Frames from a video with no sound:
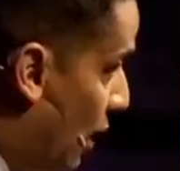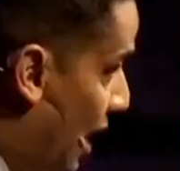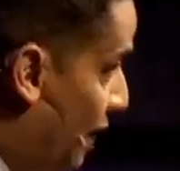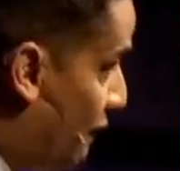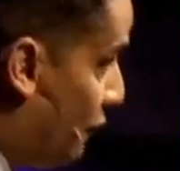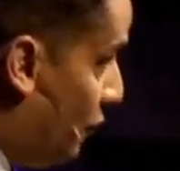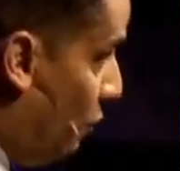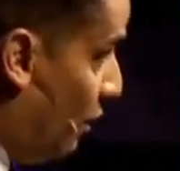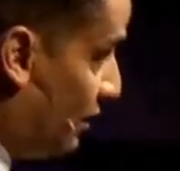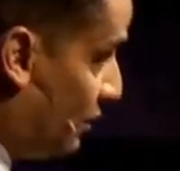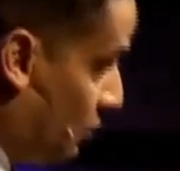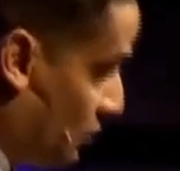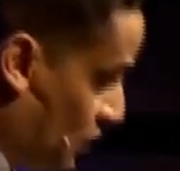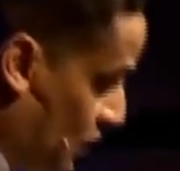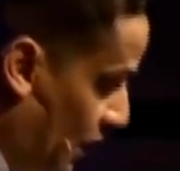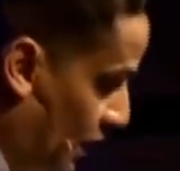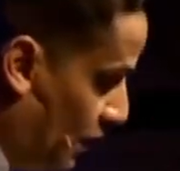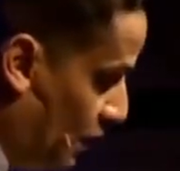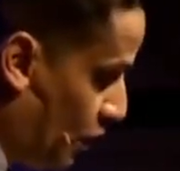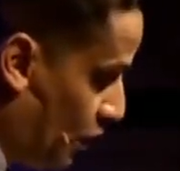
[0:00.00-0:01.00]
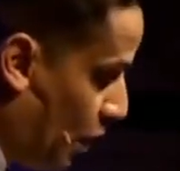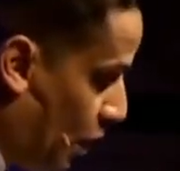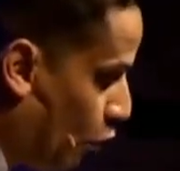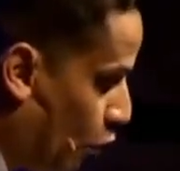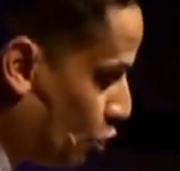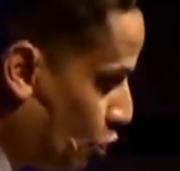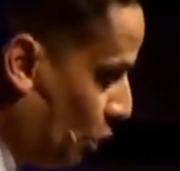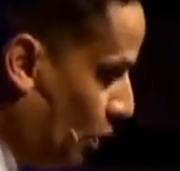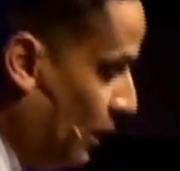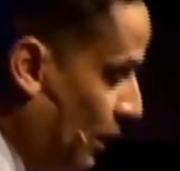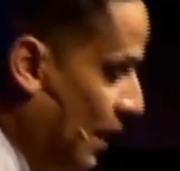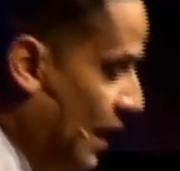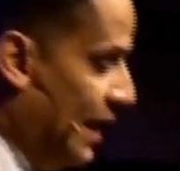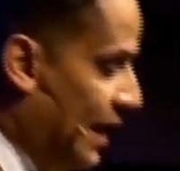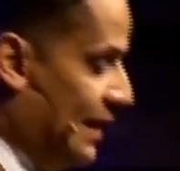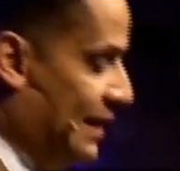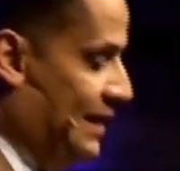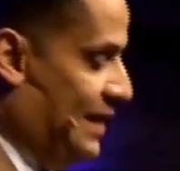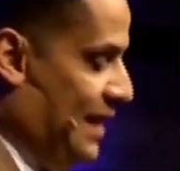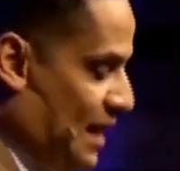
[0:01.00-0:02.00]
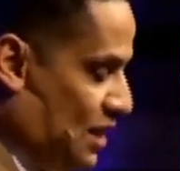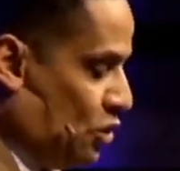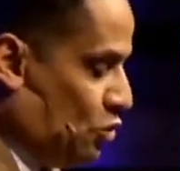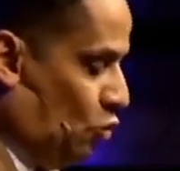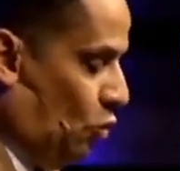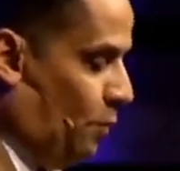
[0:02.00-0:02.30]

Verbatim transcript: from what they're seeing in the culture, this group